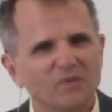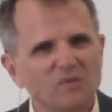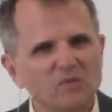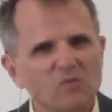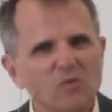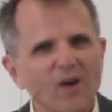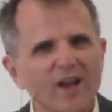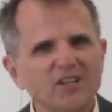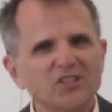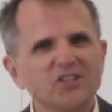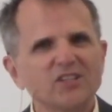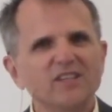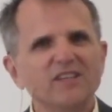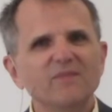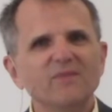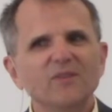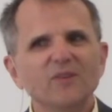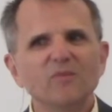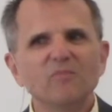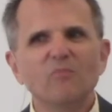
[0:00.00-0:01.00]
rush
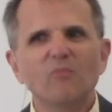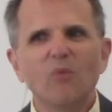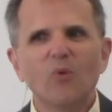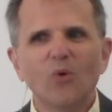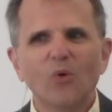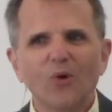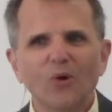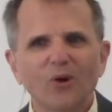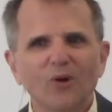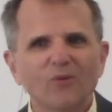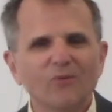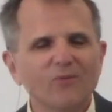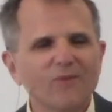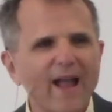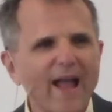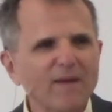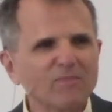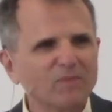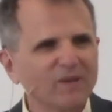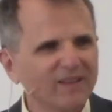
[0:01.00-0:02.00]
even more
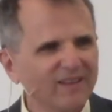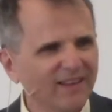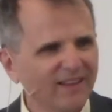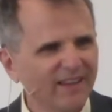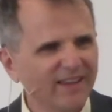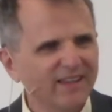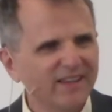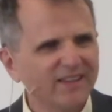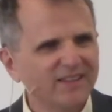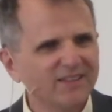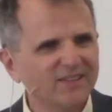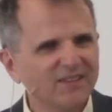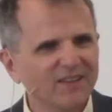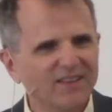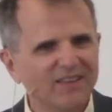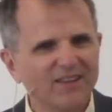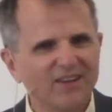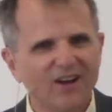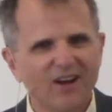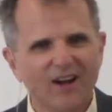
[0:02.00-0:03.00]
rapidly
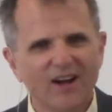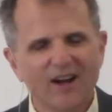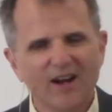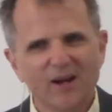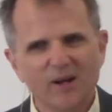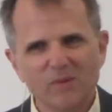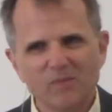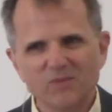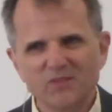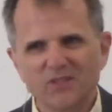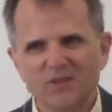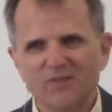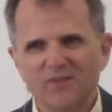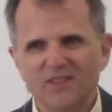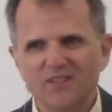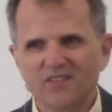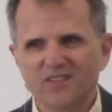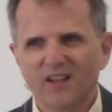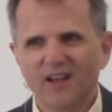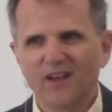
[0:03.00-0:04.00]
into the arms of
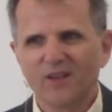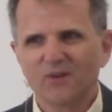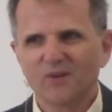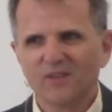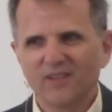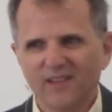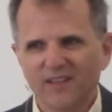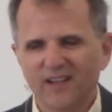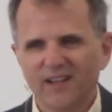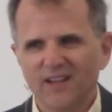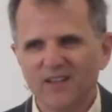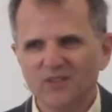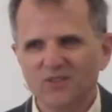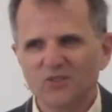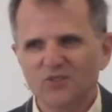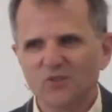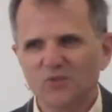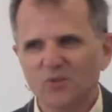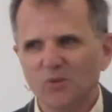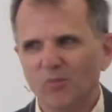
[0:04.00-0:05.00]
this utterly
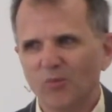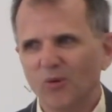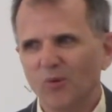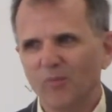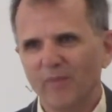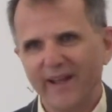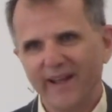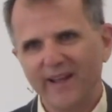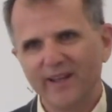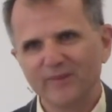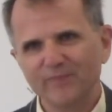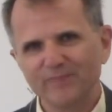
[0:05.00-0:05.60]
unsuitable man.